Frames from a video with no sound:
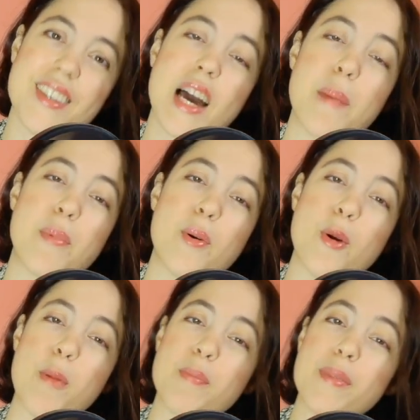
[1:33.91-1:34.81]
a
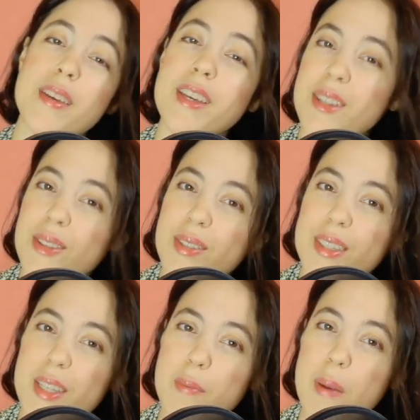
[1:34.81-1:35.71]
poem included
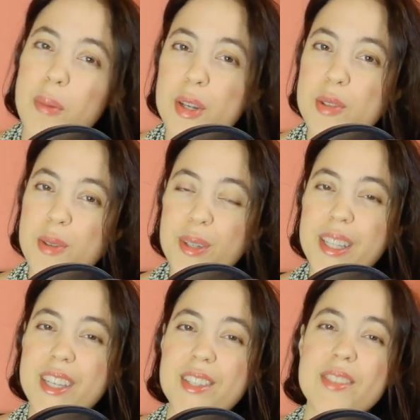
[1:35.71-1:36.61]
in my poetry
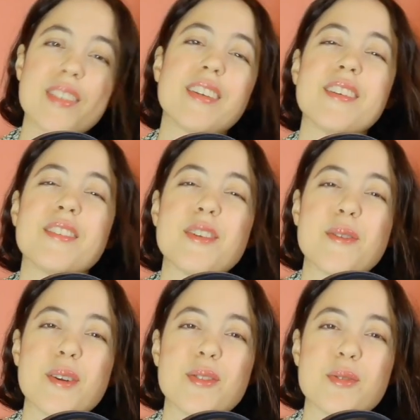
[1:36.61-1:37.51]
collection,
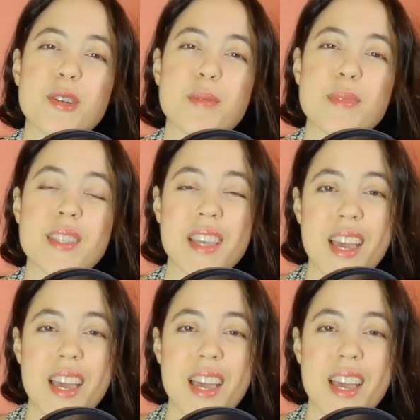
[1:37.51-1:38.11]
Ethereal Dreams.